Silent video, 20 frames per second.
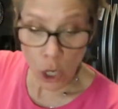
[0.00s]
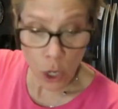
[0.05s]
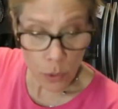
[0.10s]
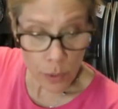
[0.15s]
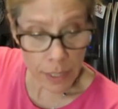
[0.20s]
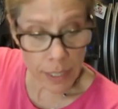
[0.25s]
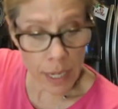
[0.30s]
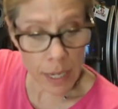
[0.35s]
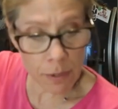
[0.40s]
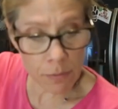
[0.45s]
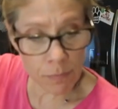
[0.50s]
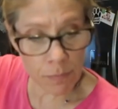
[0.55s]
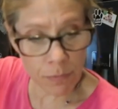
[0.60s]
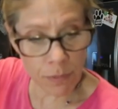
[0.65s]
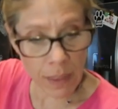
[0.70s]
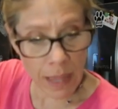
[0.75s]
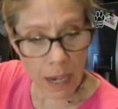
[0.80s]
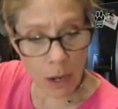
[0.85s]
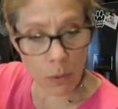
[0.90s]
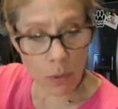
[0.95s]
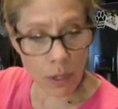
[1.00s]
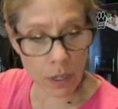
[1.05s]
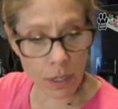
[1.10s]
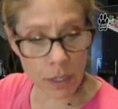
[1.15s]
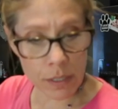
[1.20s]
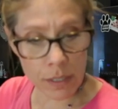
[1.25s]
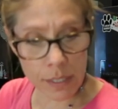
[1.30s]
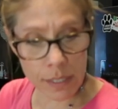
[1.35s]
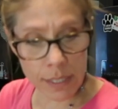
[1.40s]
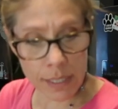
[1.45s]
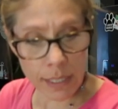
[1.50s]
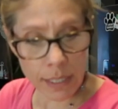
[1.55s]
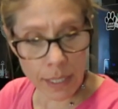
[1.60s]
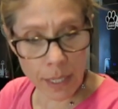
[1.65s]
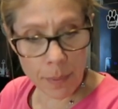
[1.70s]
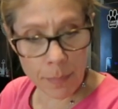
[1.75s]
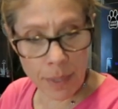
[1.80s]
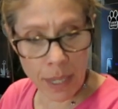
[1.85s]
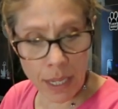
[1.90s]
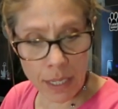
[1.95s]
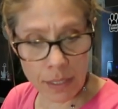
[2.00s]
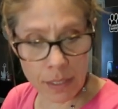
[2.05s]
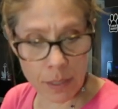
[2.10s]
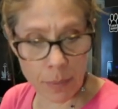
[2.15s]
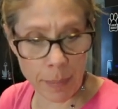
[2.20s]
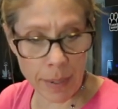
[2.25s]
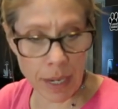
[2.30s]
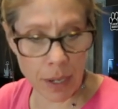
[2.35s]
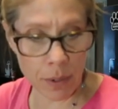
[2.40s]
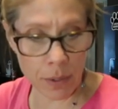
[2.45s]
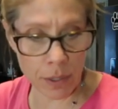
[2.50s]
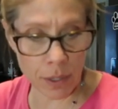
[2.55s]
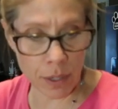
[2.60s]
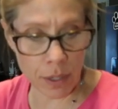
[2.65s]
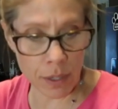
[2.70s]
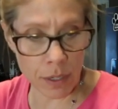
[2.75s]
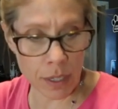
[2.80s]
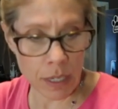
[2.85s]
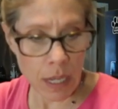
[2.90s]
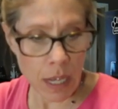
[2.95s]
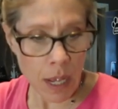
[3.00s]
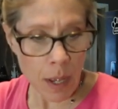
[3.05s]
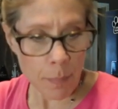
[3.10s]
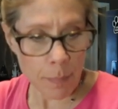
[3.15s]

coconut flour, psyllium husk powder,